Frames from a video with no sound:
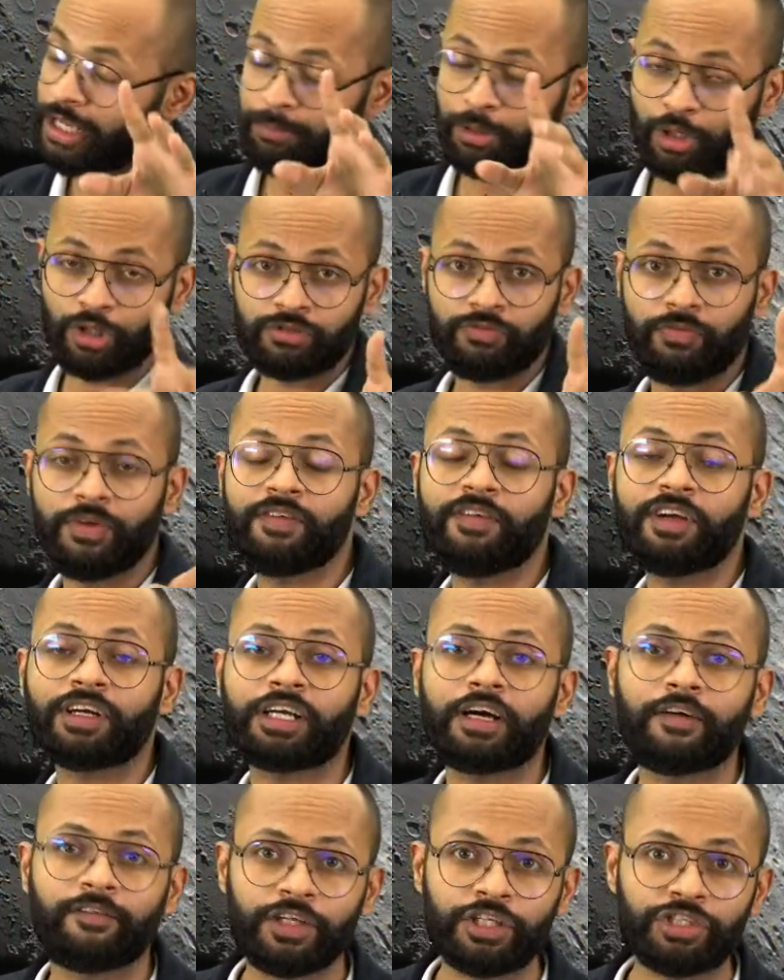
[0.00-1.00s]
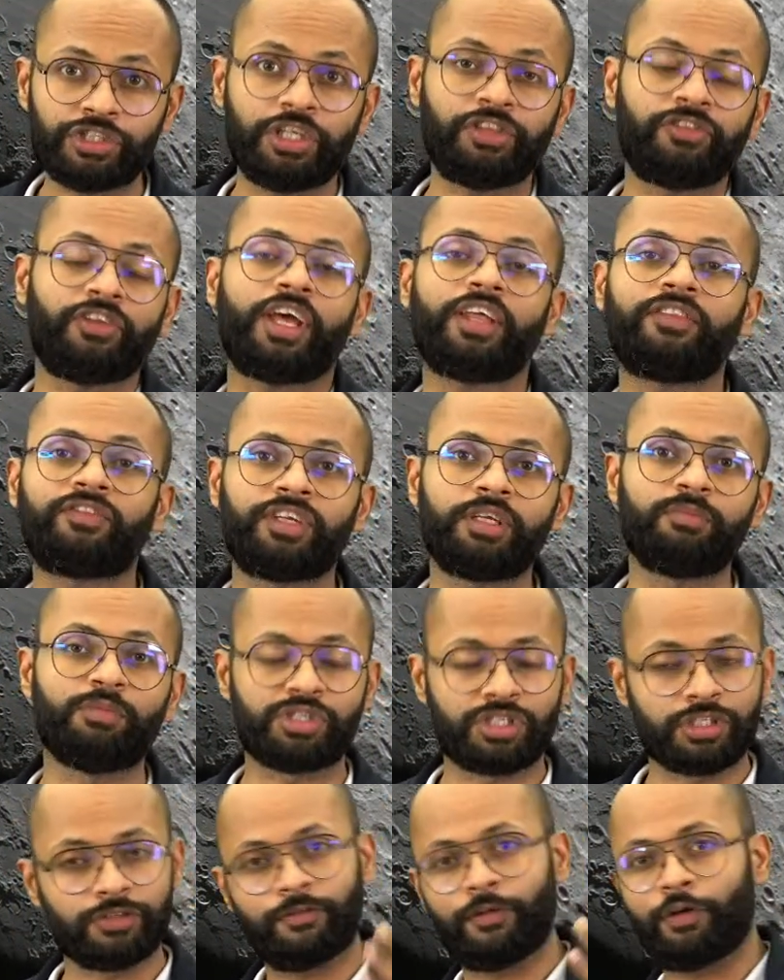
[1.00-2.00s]
because we were covering Chandrayaan 3
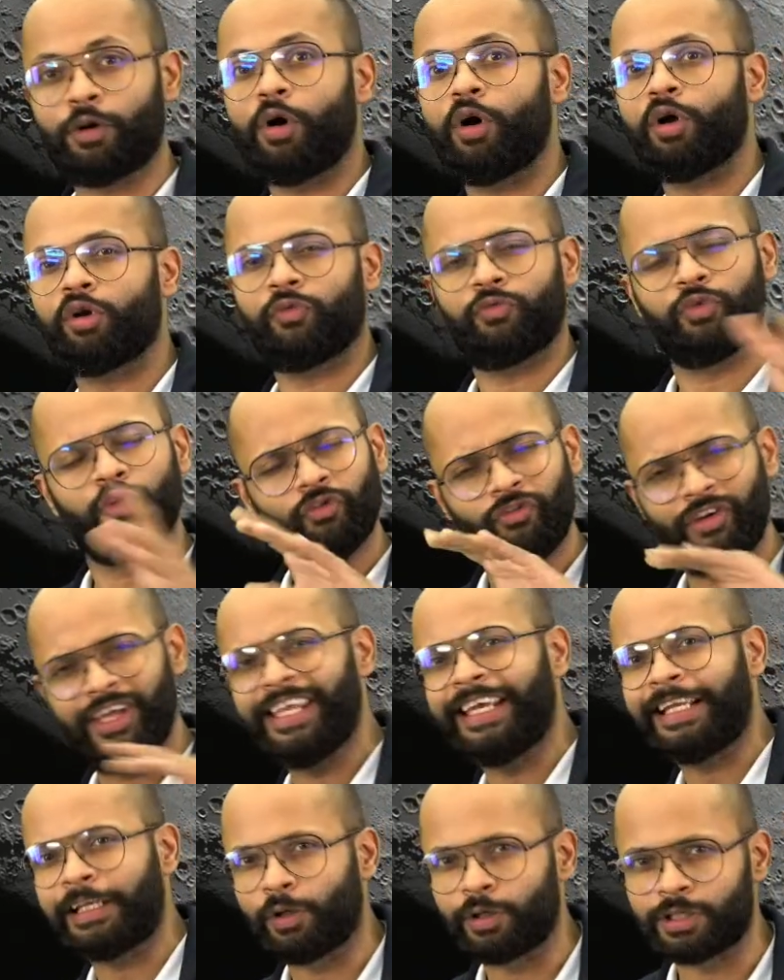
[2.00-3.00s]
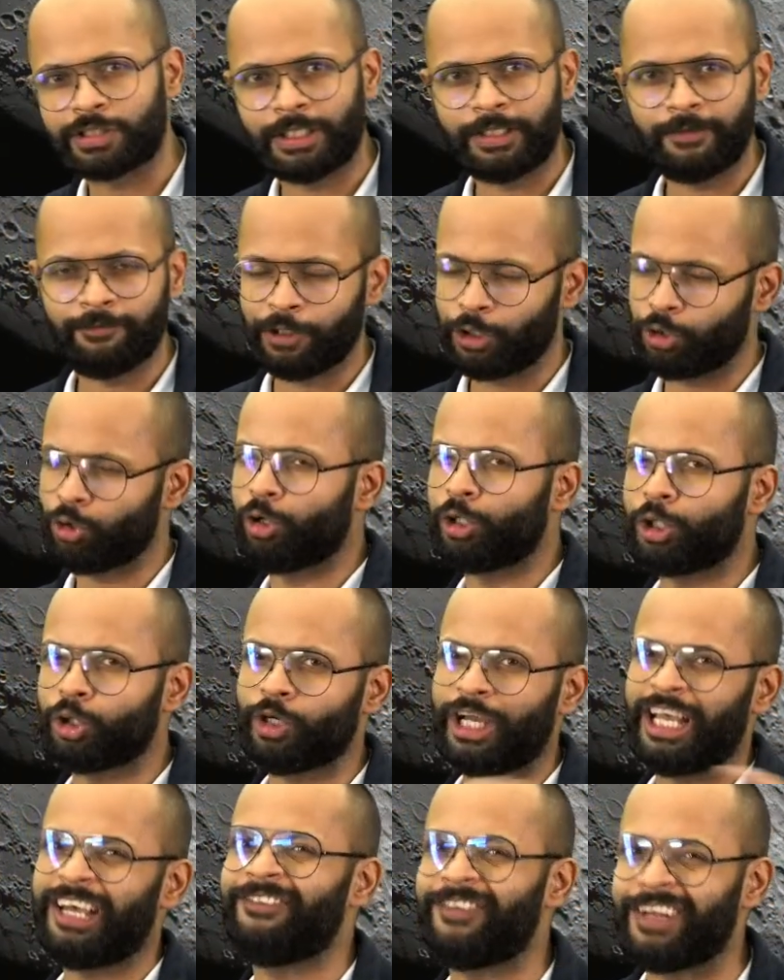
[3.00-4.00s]
mission for all of you very closely, we told you
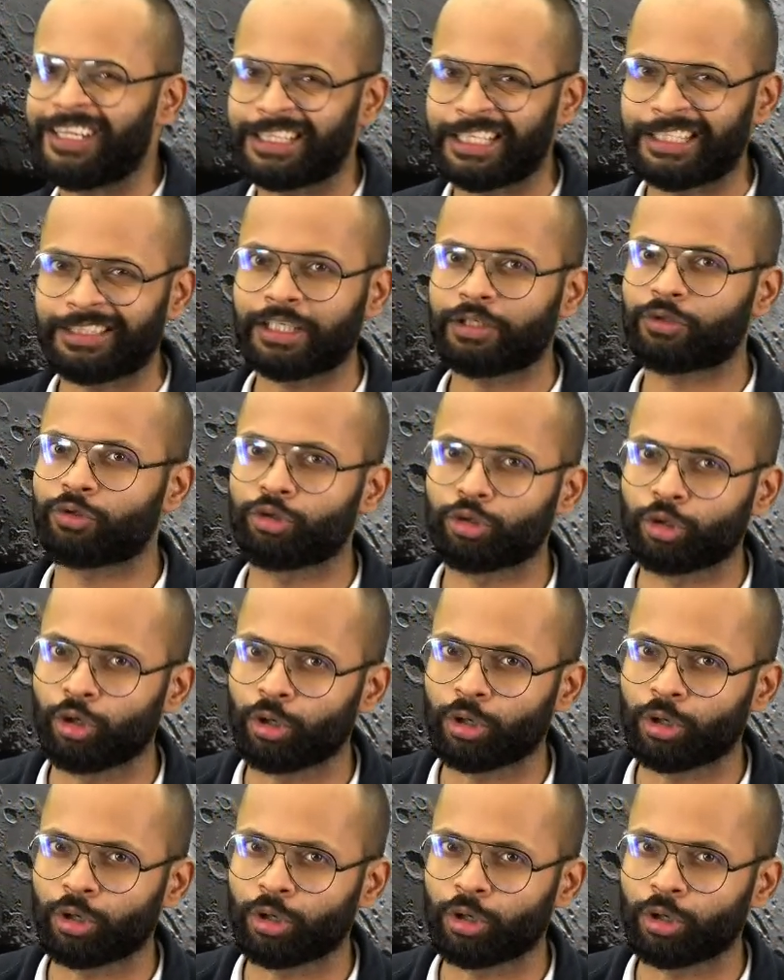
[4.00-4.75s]
everything that could go